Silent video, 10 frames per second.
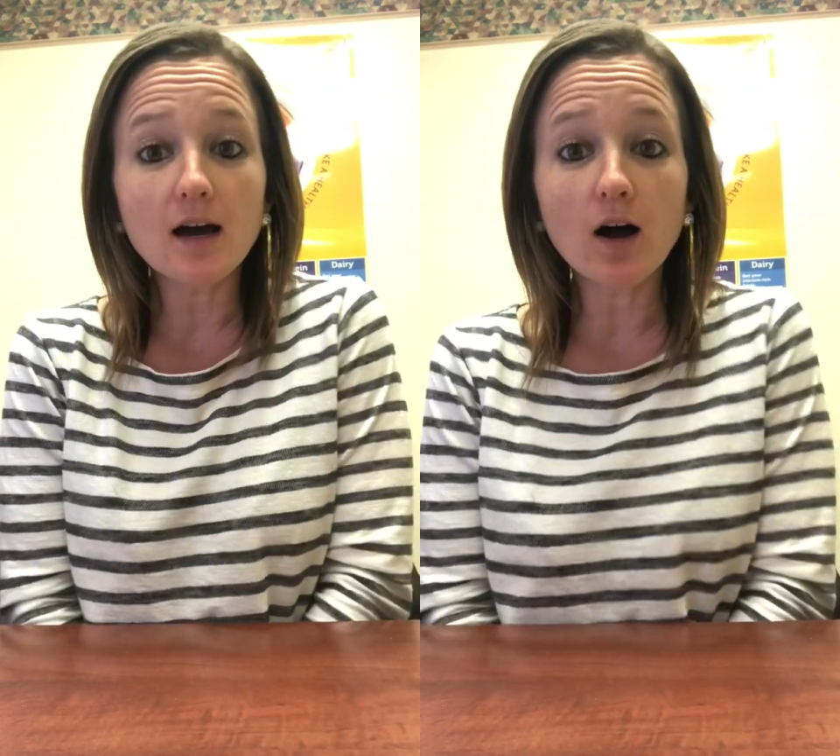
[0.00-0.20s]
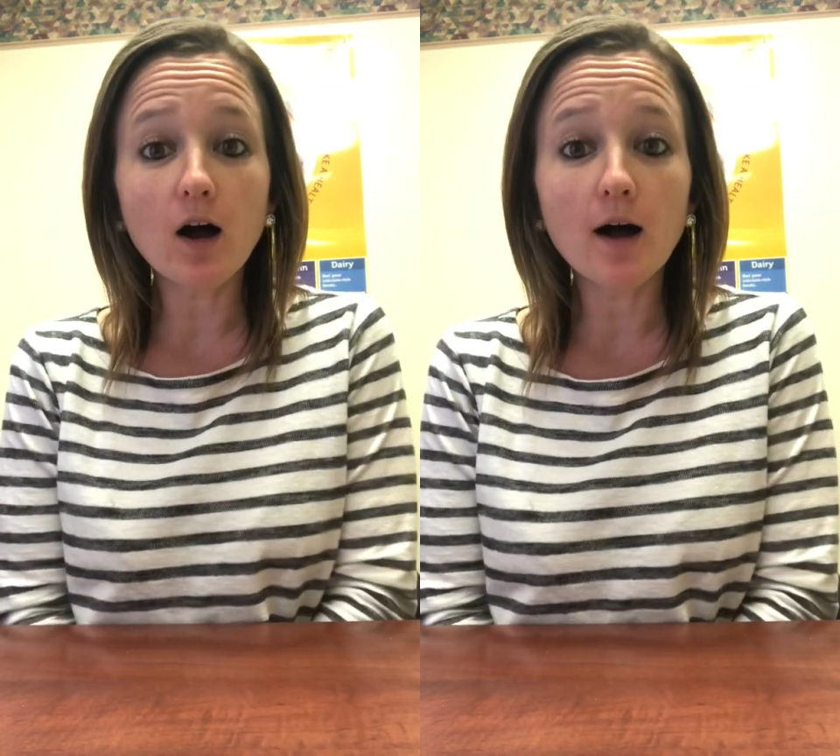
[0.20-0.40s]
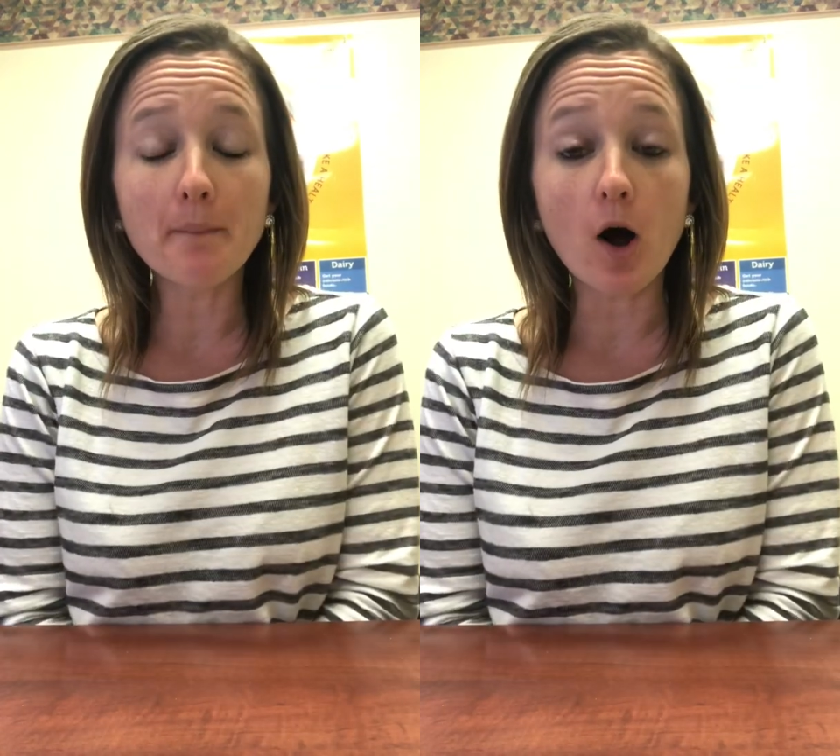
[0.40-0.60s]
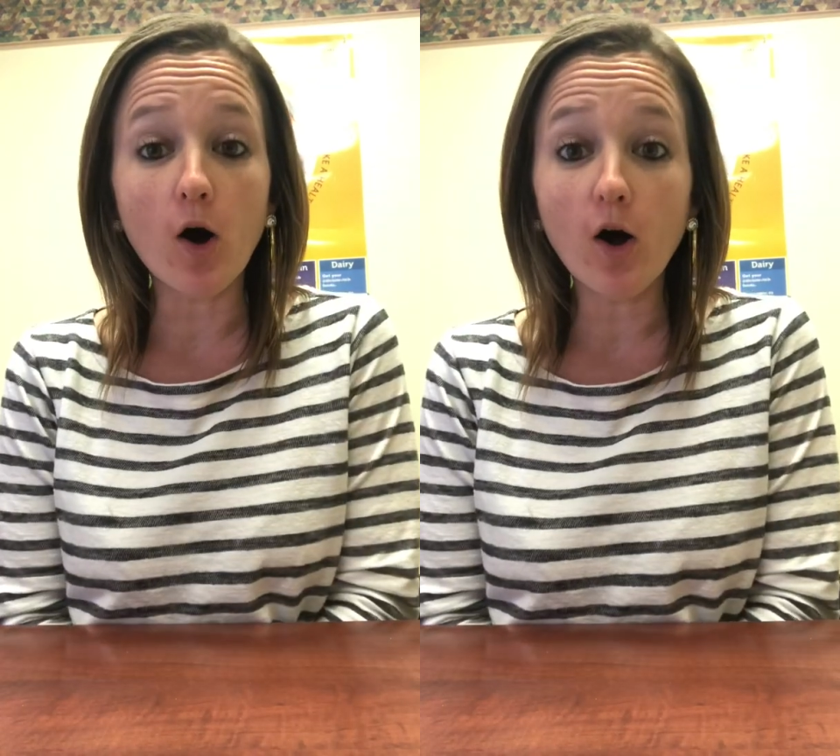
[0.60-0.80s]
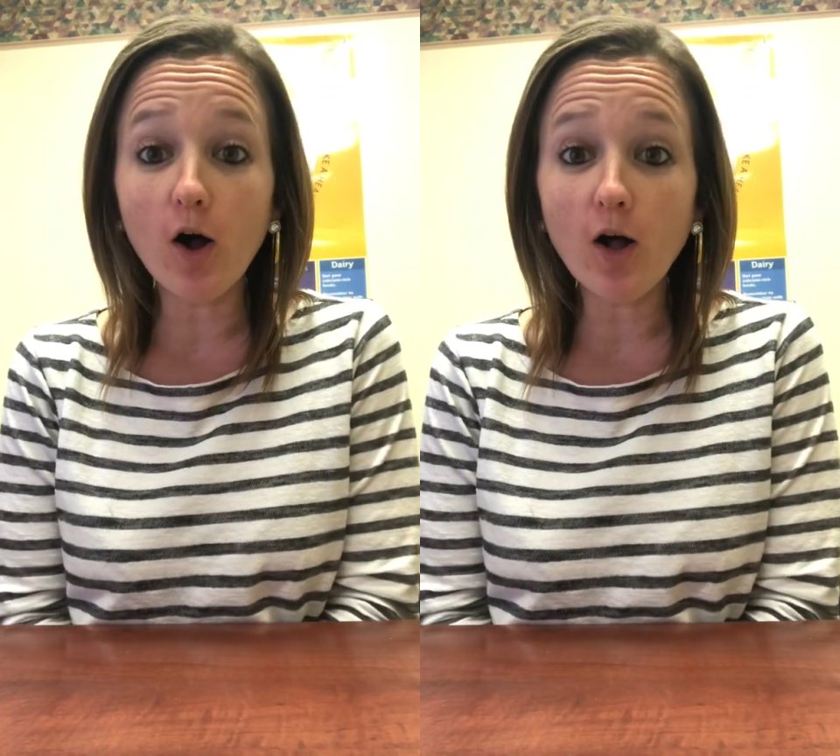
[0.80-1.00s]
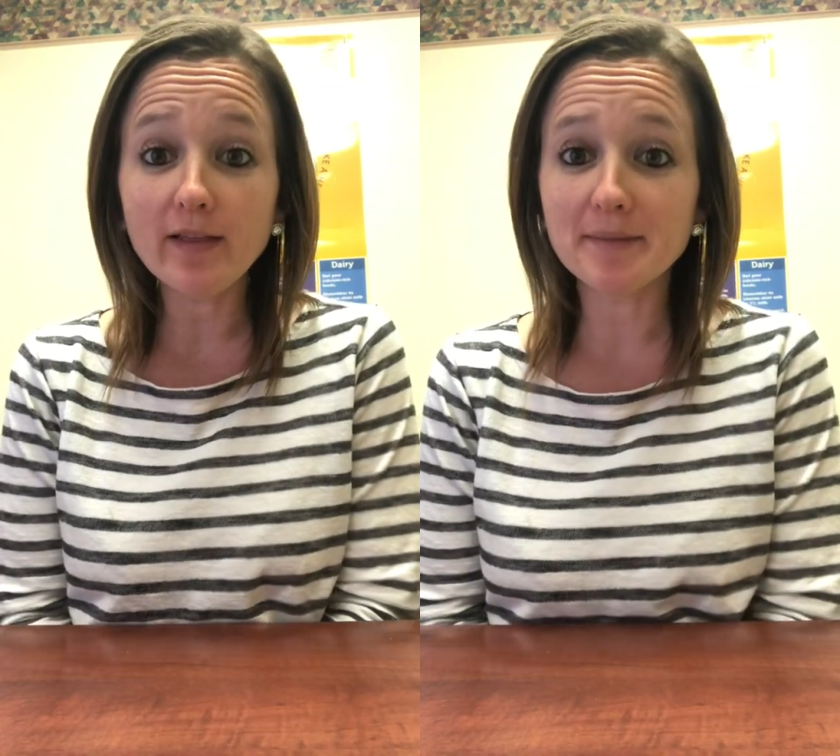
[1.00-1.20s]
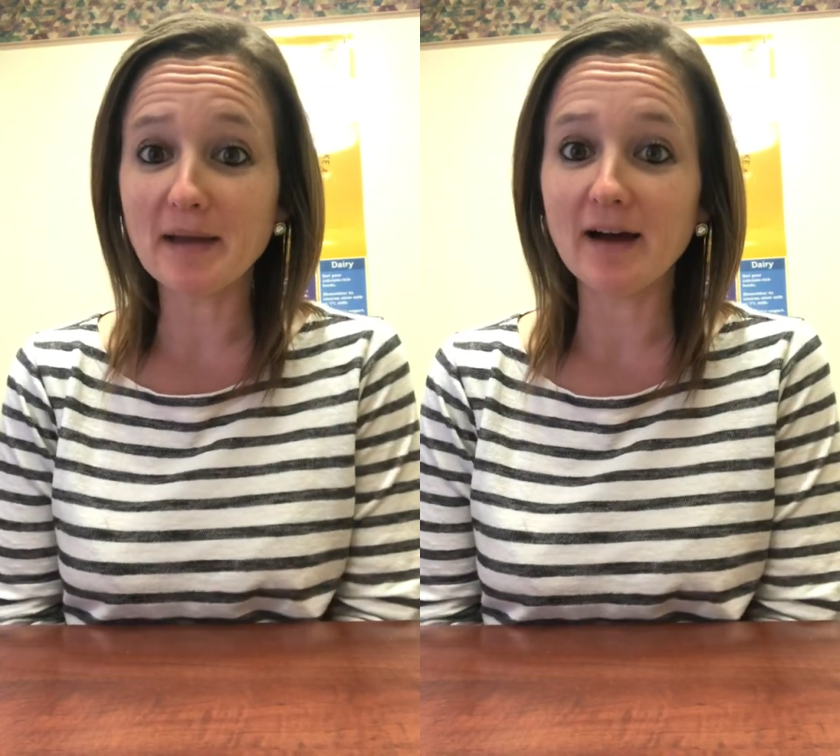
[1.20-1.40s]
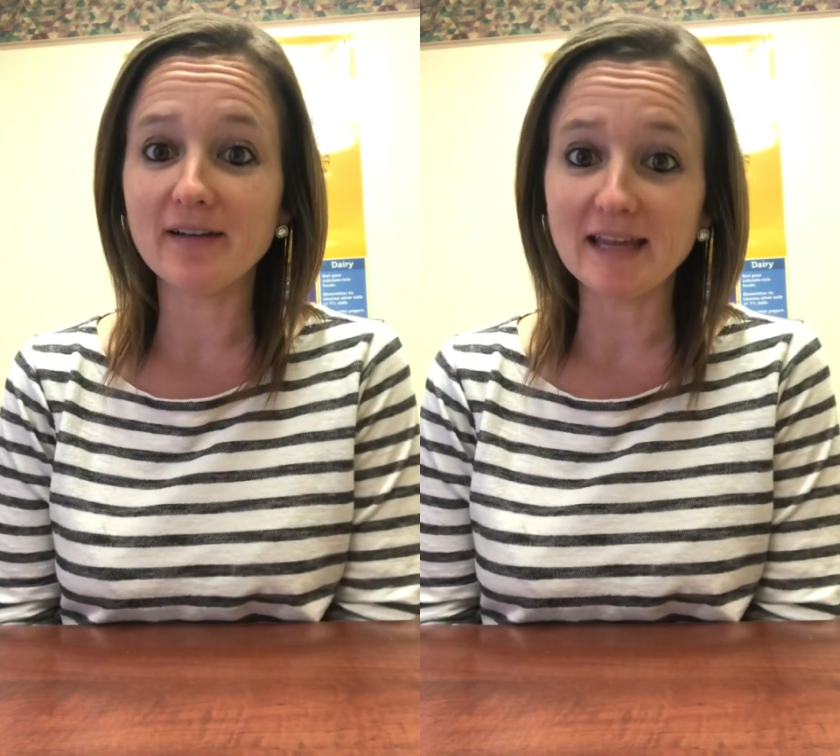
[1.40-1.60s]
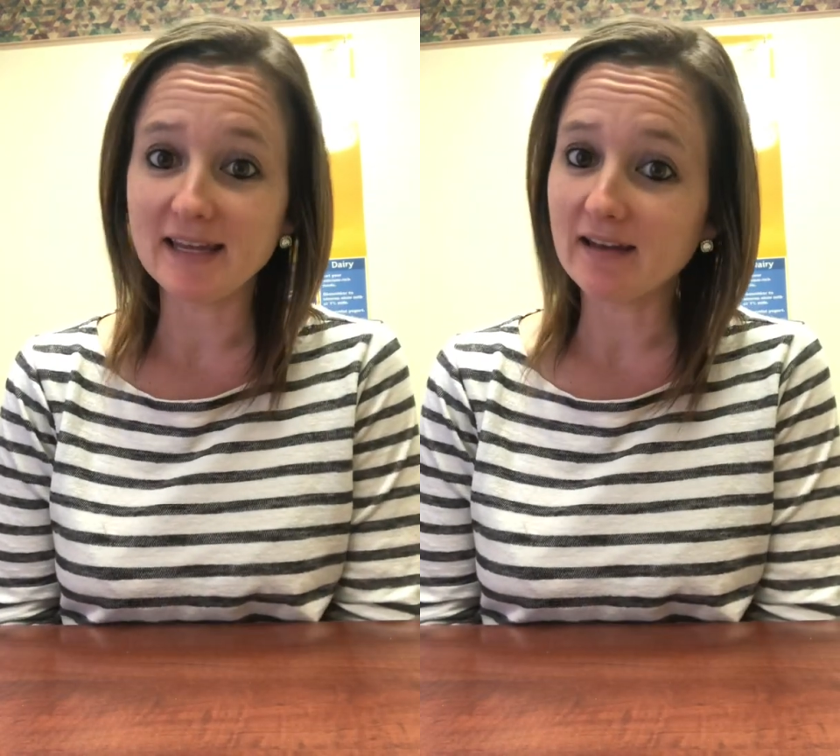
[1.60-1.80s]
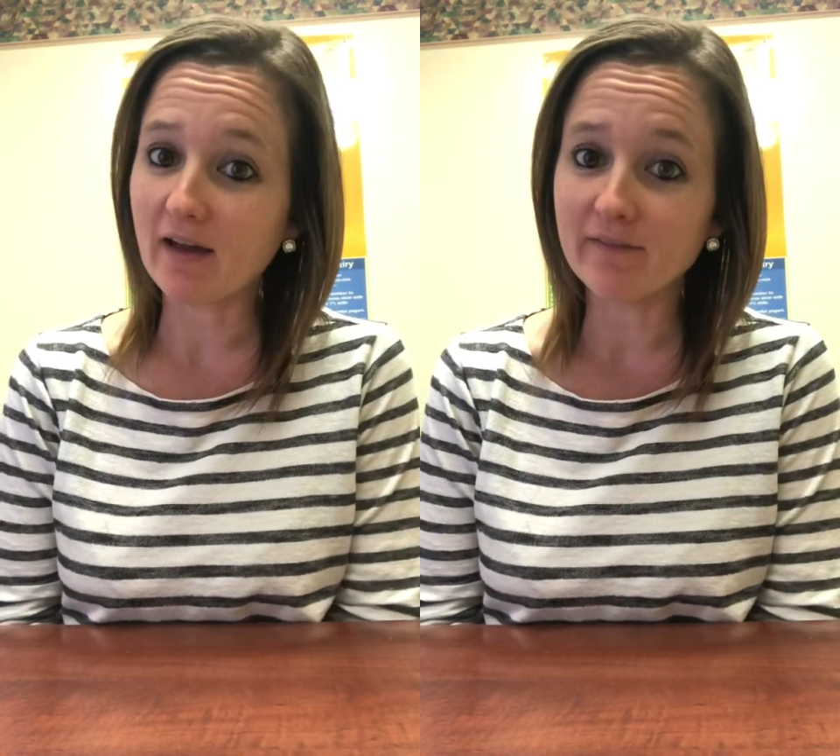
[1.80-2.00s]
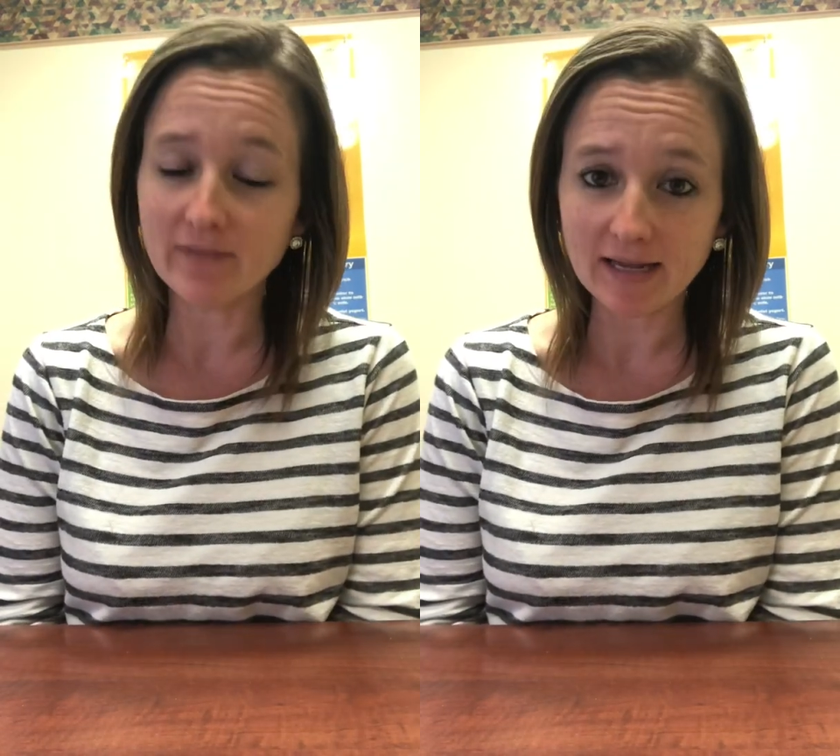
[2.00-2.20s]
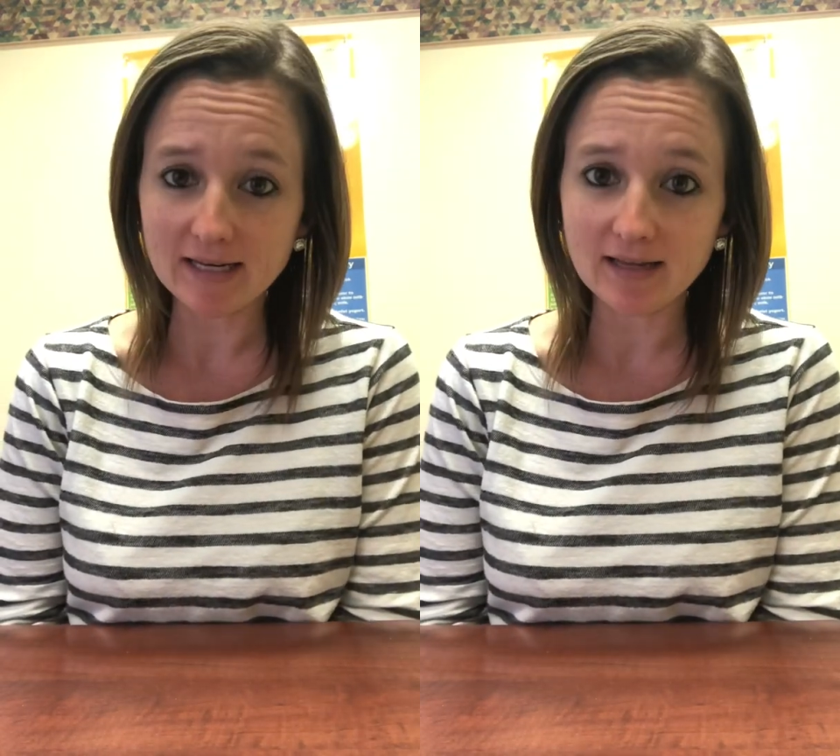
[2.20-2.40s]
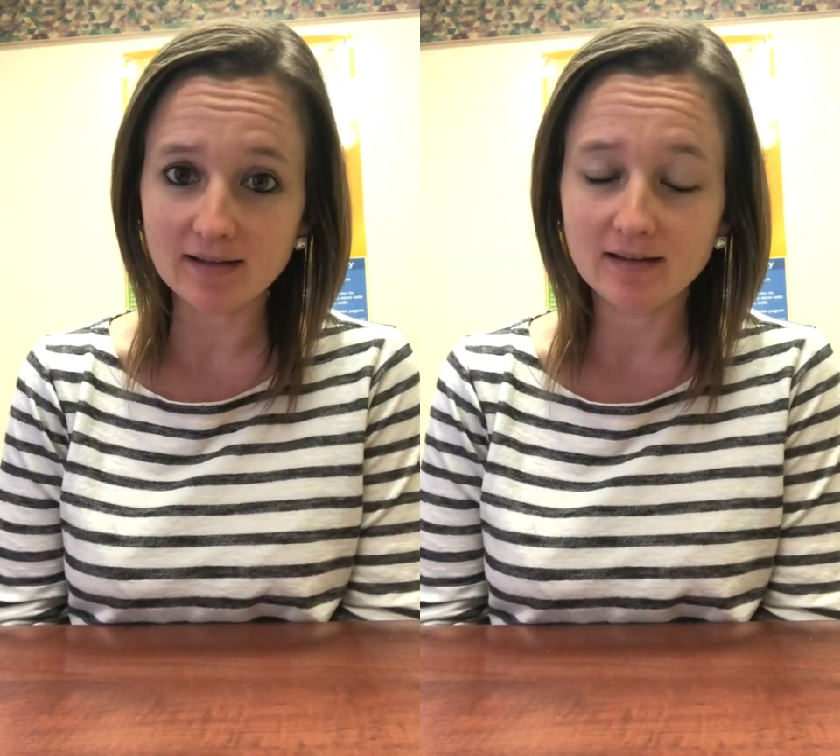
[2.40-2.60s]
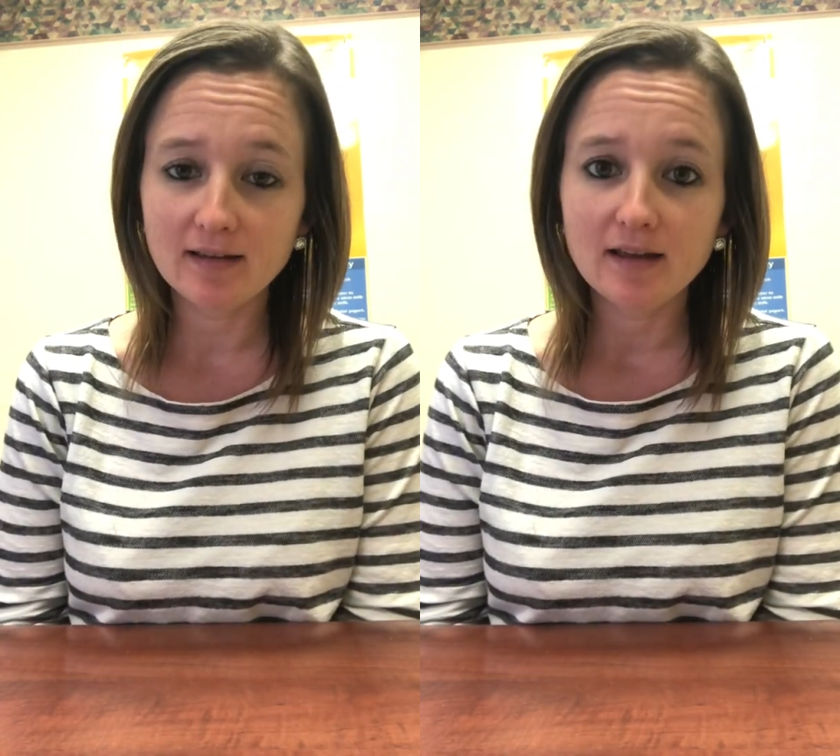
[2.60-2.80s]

all about inviting.